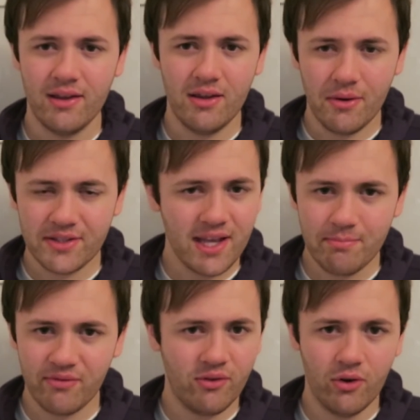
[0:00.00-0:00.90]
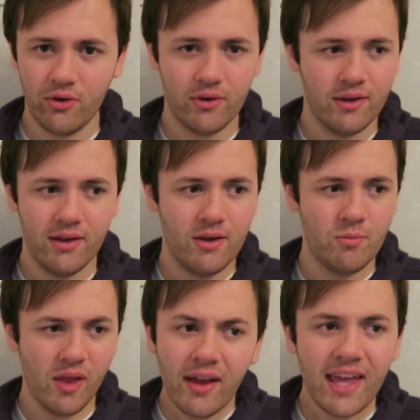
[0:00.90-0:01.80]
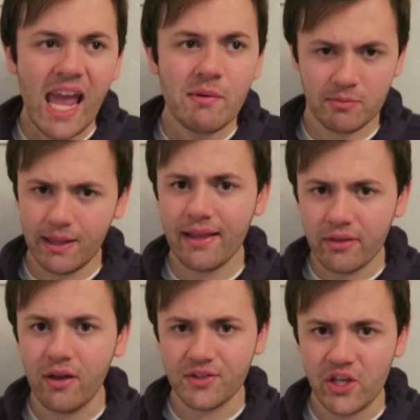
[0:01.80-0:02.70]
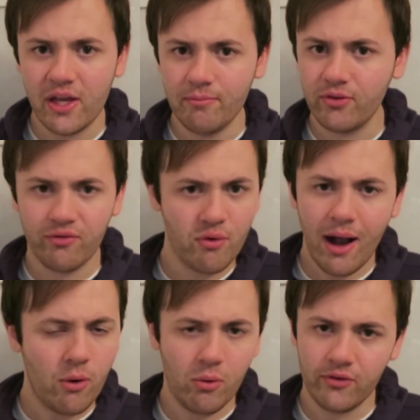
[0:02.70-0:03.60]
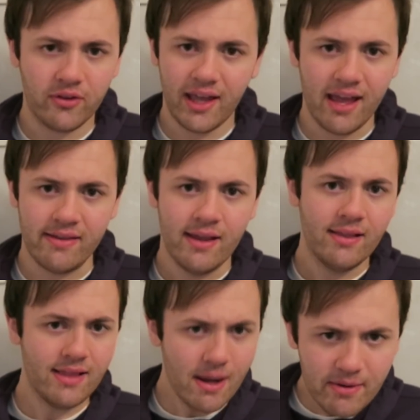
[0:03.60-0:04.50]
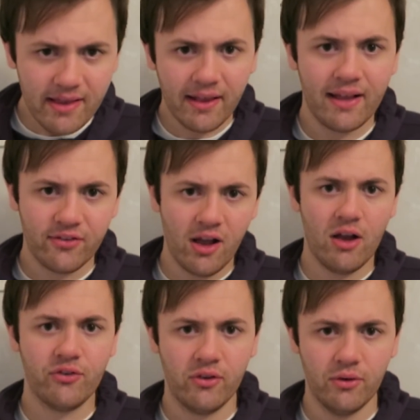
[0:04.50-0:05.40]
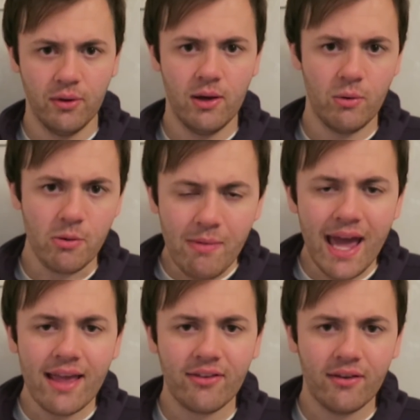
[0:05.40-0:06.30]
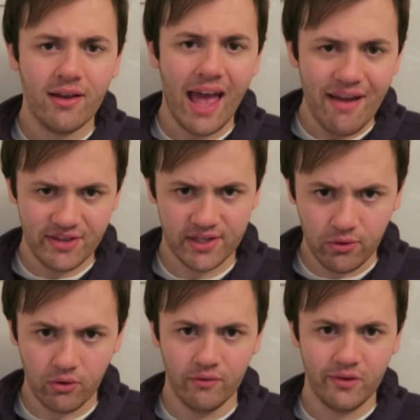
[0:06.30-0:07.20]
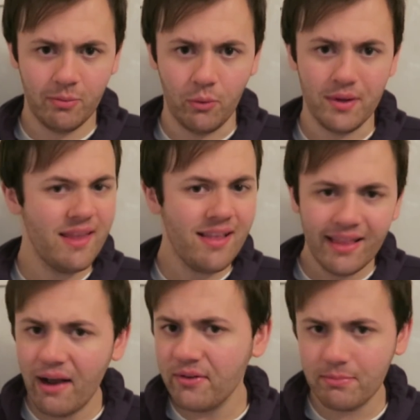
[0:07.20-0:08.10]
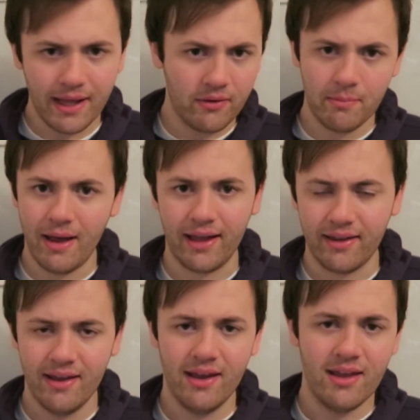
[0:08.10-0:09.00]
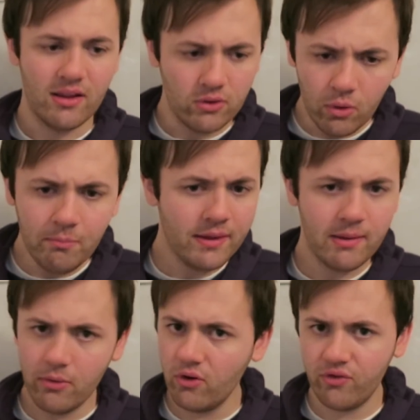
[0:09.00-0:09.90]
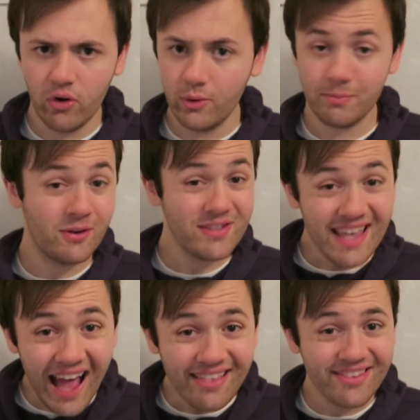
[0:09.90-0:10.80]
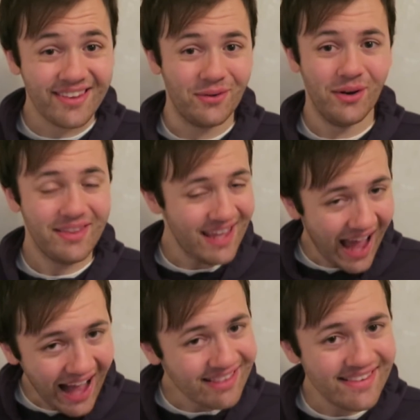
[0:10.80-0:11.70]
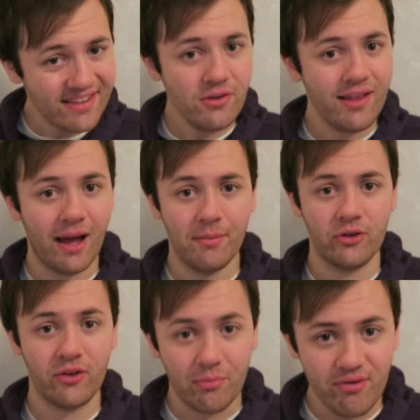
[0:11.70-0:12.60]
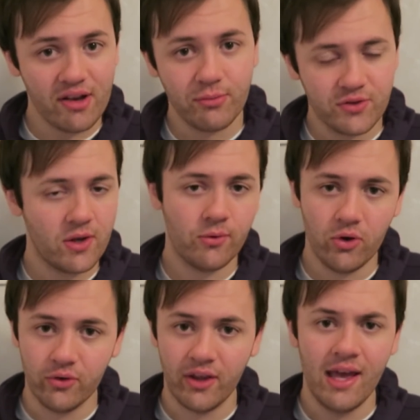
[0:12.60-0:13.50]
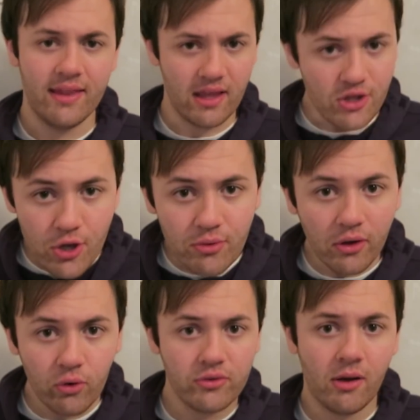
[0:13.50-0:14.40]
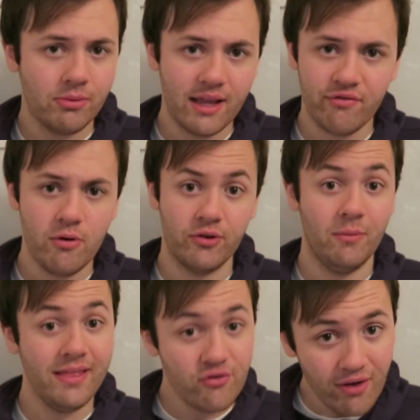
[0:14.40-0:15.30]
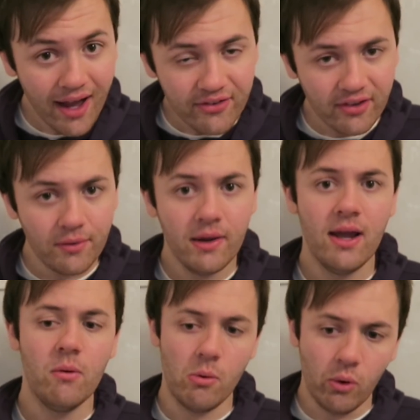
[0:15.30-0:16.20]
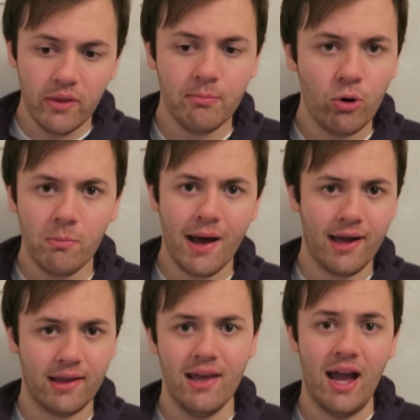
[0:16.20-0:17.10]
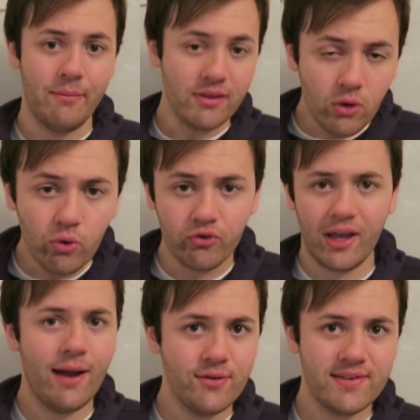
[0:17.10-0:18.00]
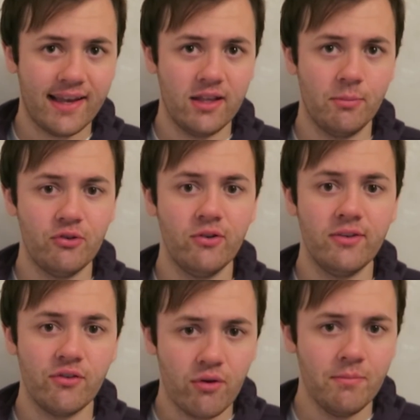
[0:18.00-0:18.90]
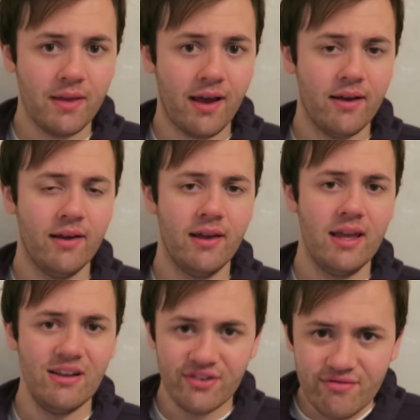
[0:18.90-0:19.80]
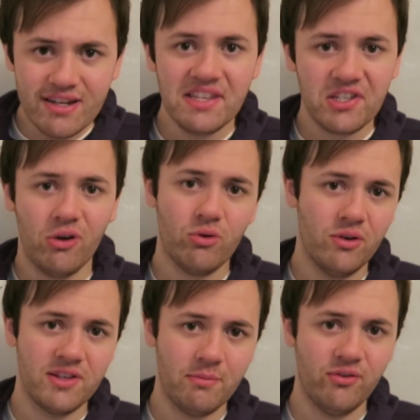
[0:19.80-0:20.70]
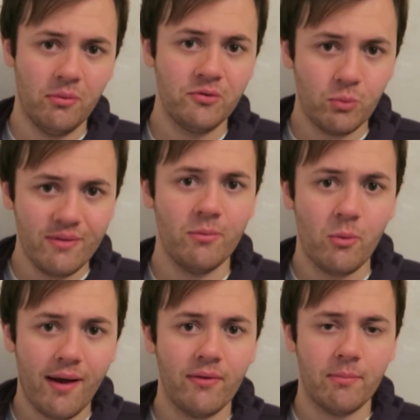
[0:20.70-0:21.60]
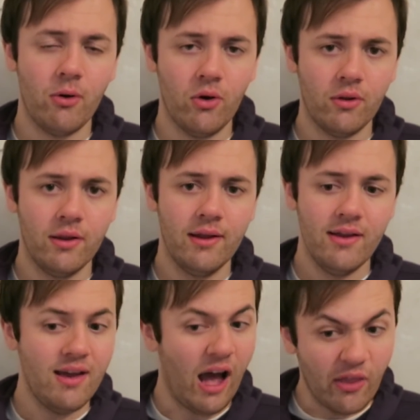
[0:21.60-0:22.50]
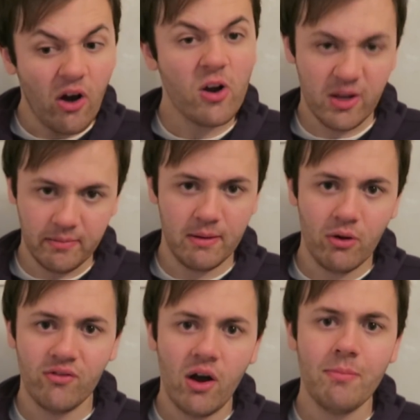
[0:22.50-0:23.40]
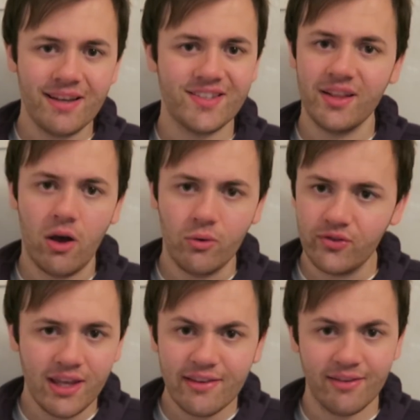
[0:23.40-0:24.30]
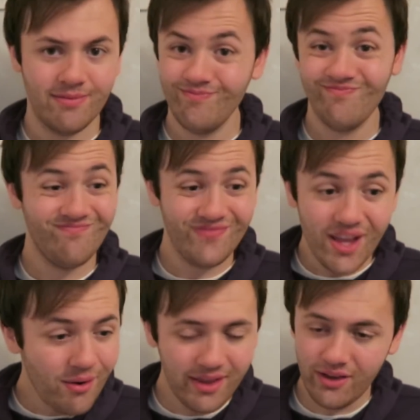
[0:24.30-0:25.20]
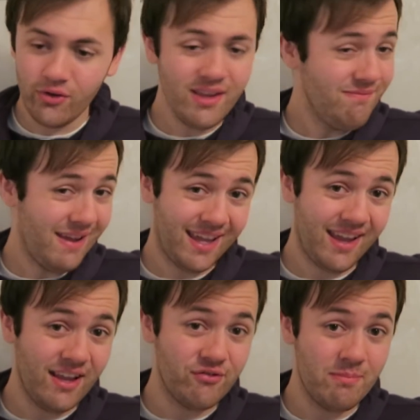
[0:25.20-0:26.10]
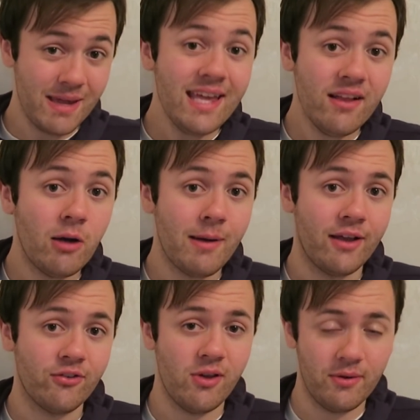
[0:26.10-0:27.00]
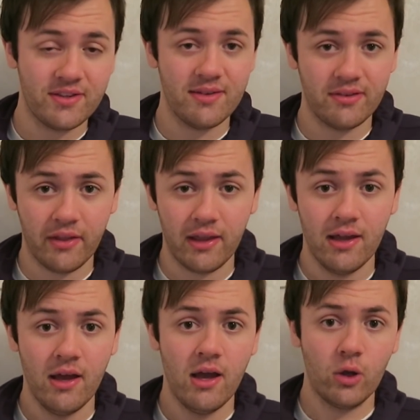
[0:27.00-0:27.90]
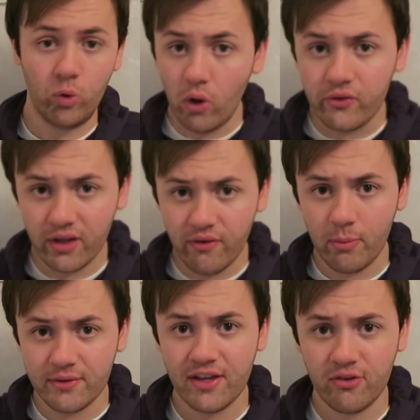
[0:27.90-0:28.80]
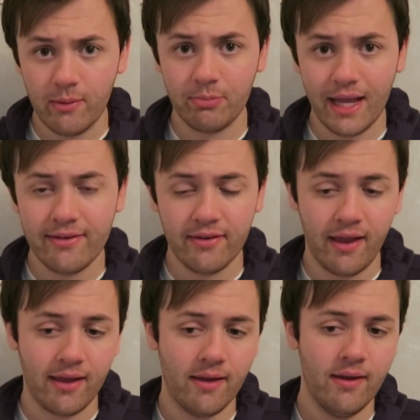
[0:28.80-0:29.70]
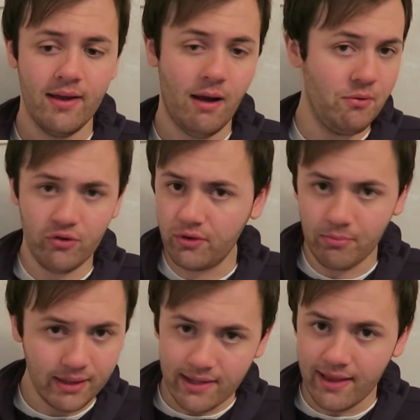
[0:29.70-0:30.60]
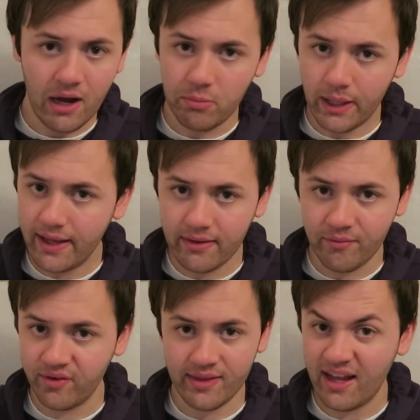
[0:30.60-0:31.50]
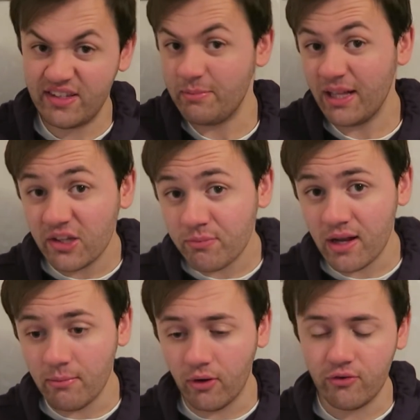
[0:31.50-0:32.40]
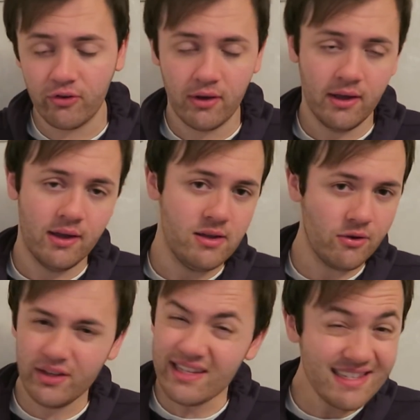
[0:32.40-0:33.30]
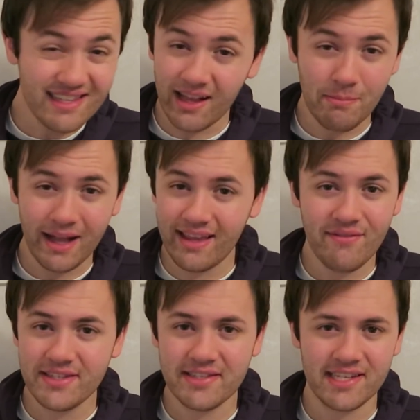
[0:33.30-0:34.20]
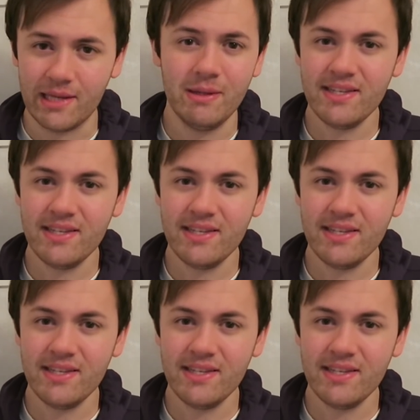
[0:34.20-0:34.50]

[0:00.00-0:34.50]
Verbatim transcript: You know, I said before, that game was played on our terms throughout once again. Like we did against Arsenal, we made Everton uncomfortable. We didn't allow them to play out the back, lumping the ball forward because they had to. They had to do that because our press was so good. They knew they could not play through us. And when they tried to, we won the ball back and we launched counter-attacking opportunities from that. It was a really top quality performance with and without the ball. And arguably one of our best of the whole season you know, and you could even make a case for it being our best, you know, in terms of the quality of opposition we played today. And we just completely outplayed them for 90 minutes pretty much. You know, because this isn't a bad Everton team.